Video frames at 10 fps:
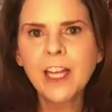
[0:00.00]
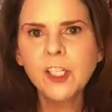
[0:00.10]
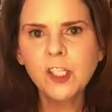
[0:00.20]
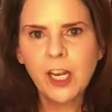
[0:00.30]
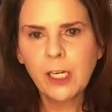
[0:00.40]

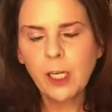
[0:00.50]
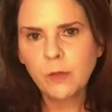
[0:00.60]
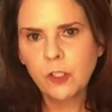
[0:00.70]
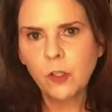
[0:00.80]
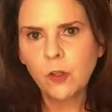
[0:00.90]
at Jane
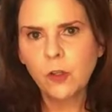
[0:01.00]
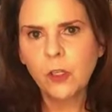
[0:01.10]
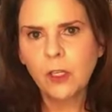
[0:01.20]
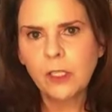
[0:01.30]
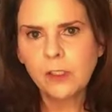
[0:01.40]
Hampton Cook
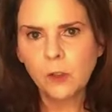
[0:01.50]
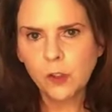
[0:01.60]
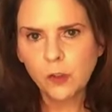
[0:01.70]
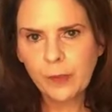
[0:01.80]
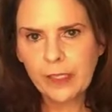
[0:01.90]
in
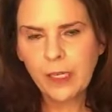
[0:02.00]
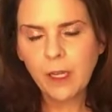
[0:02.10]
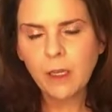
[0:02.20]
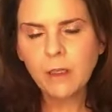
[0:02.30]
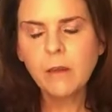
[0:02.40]
social
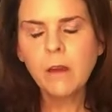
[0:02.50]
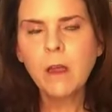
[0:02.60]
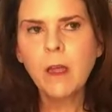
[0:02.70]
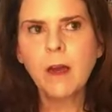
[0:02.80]
media, okay.